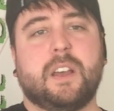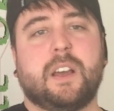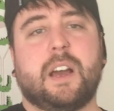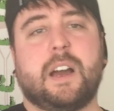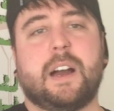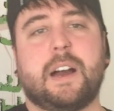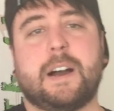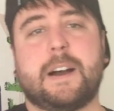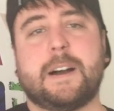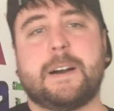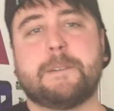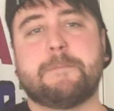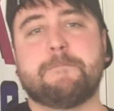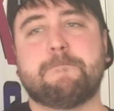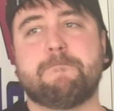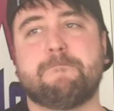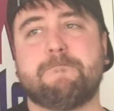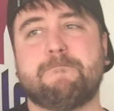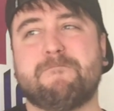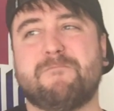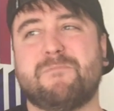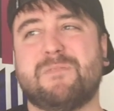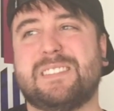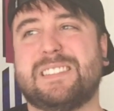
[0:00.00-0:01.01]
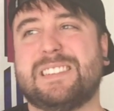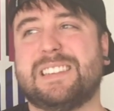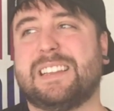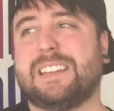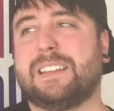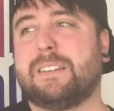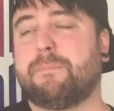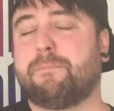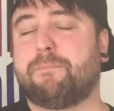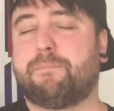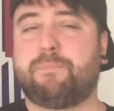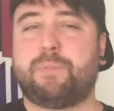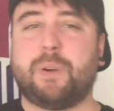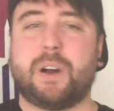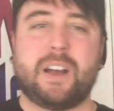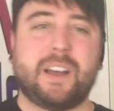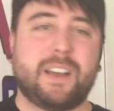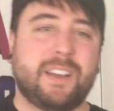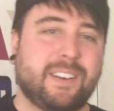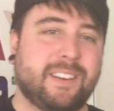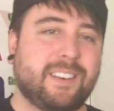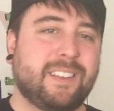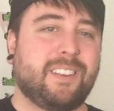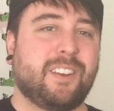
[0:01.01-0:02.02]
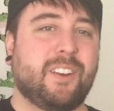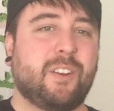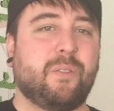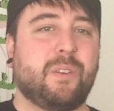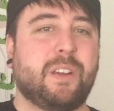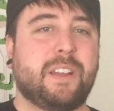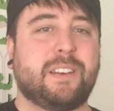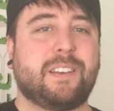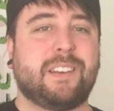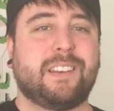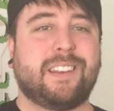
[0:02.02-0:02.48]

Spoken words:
But, you know,